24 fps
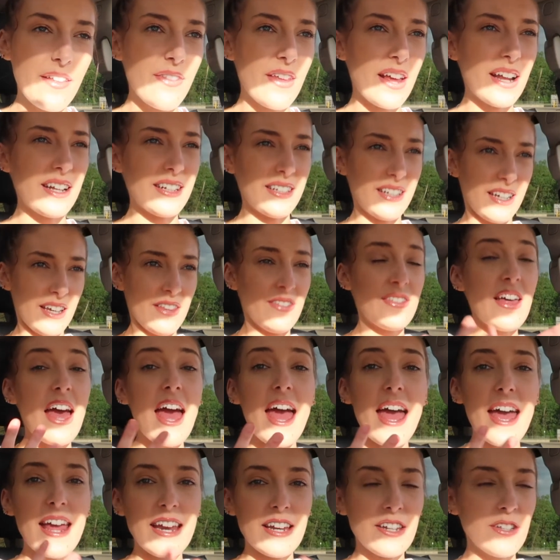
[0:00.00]
And then
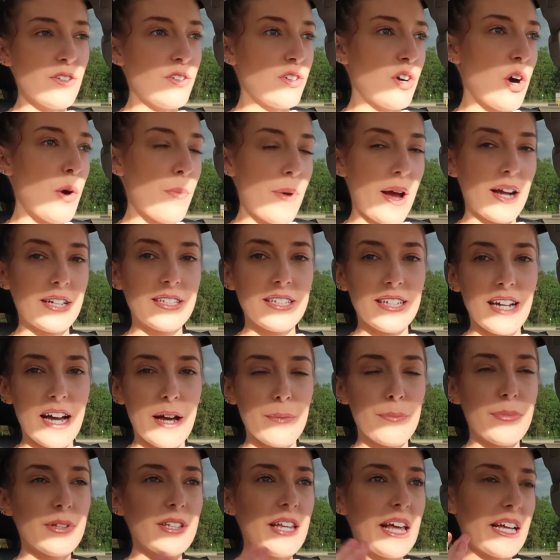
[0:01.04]
then you'll go back to
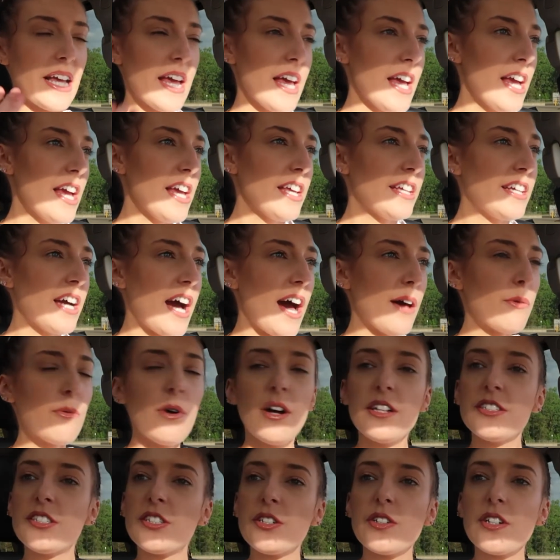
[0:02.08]
God. But like God
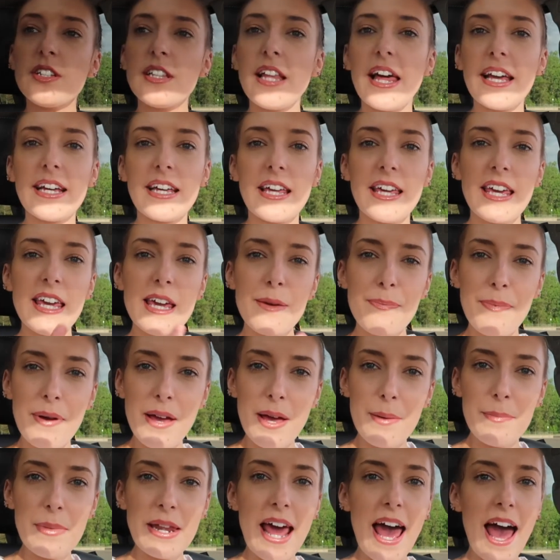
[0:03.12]
wants you to like keep
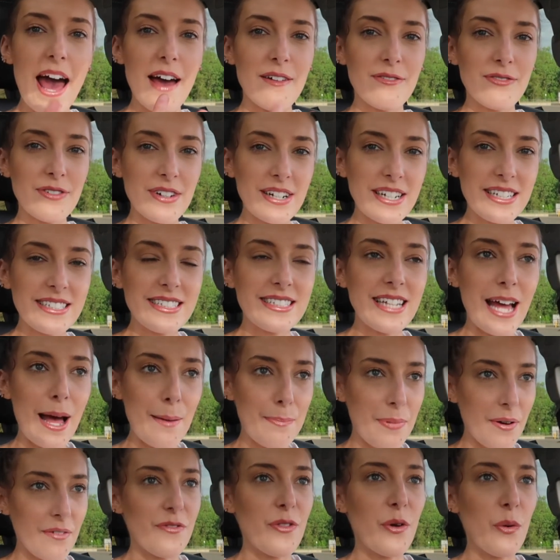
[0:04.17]
him in every
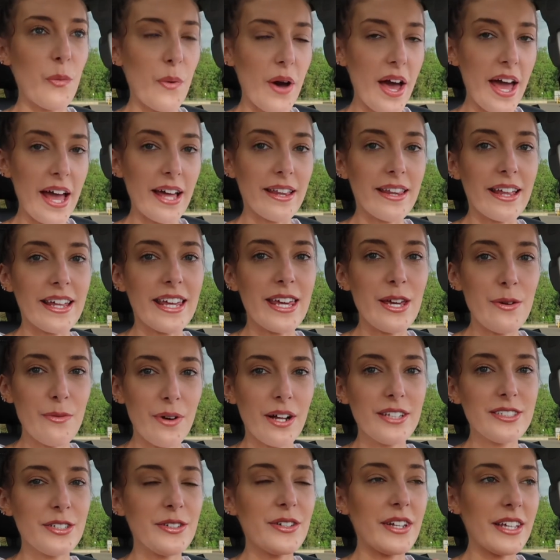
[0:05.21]
step of the way. Like he
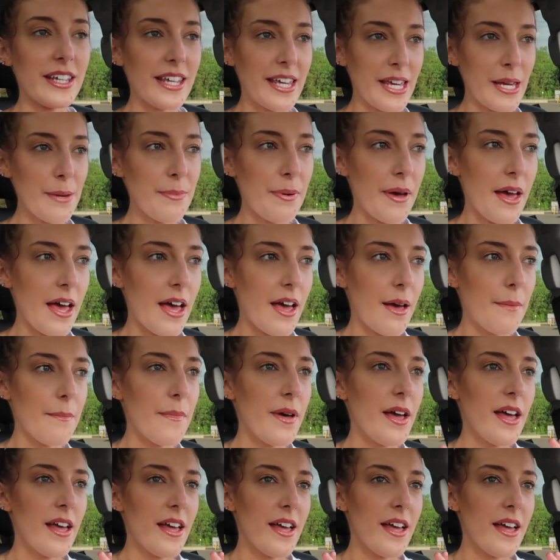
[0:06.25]
wants you to keep him